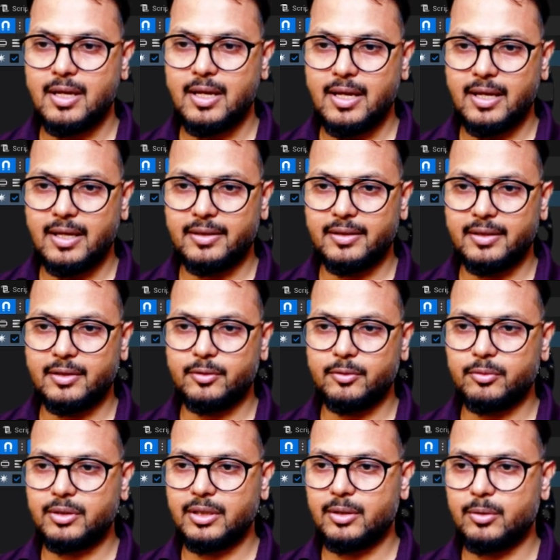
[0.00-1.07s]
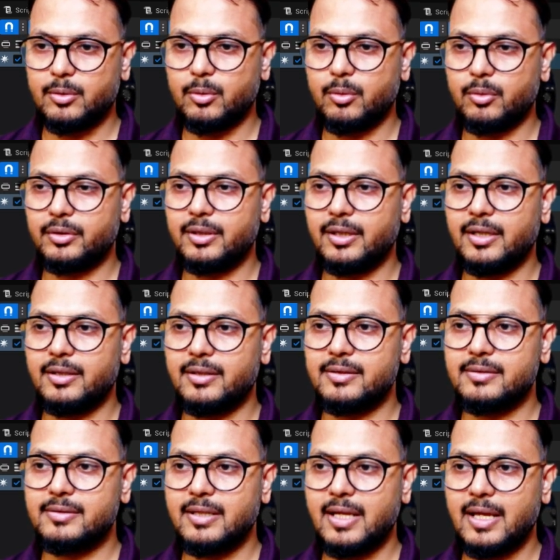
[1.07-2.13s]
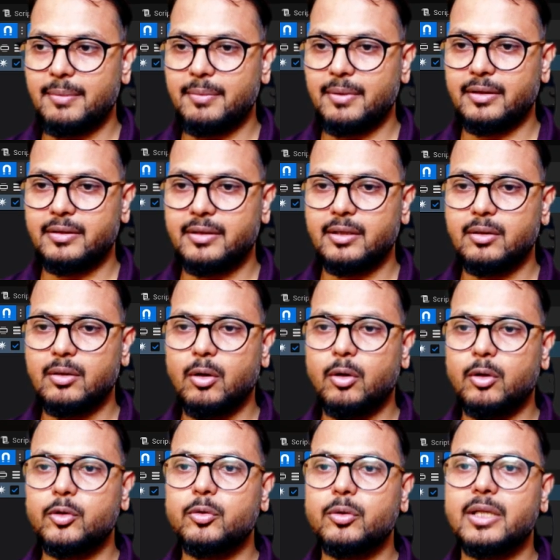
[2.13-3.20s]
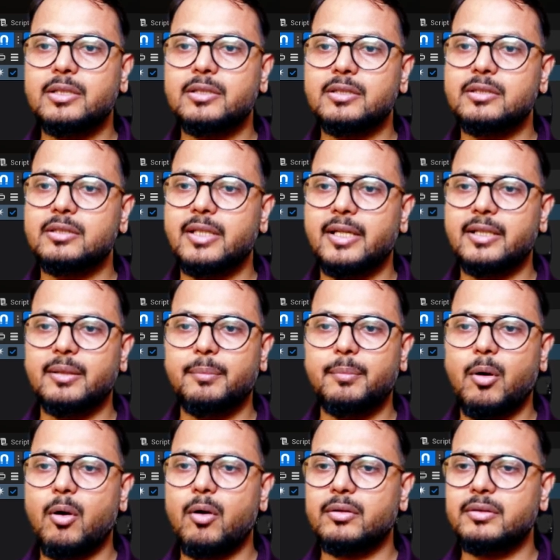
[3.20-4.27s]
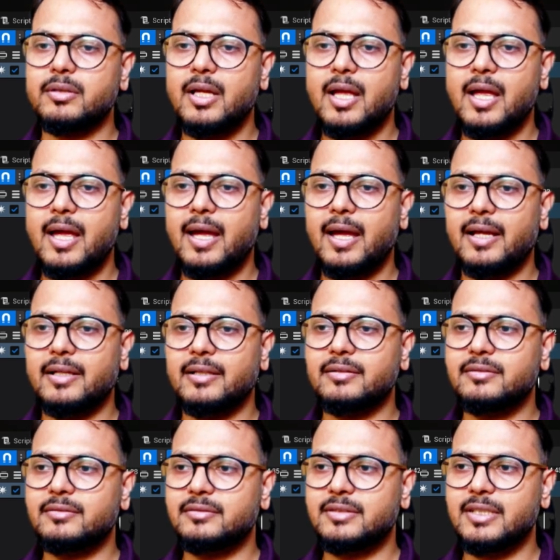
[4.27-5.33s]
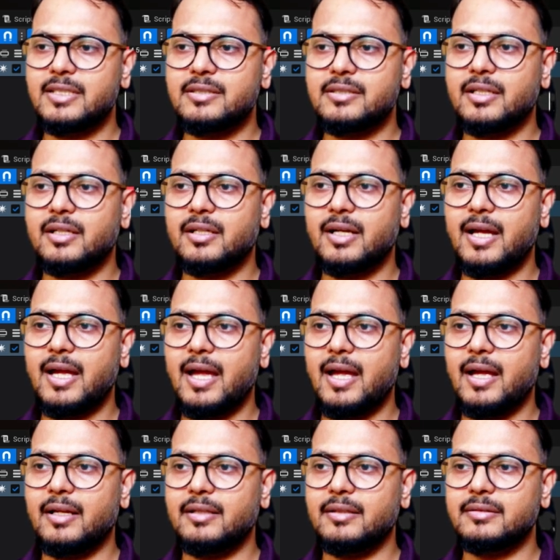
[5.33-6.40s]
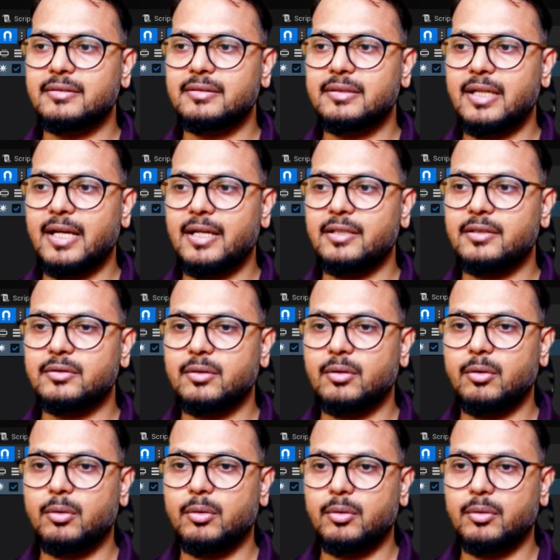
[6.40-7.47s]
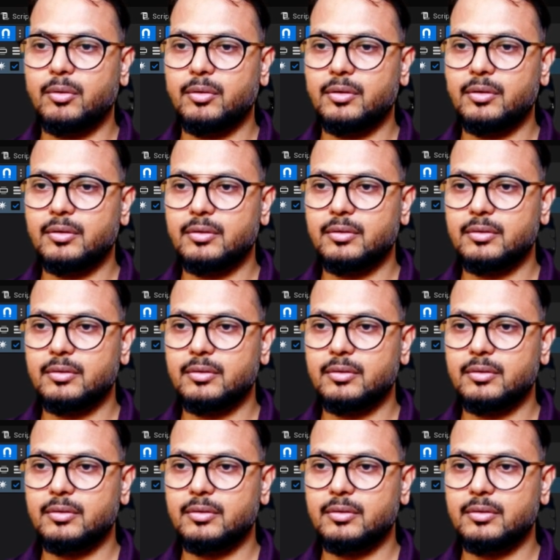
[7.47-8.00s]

And then you can rotate the slab, I think, or you can just take the box and change the size on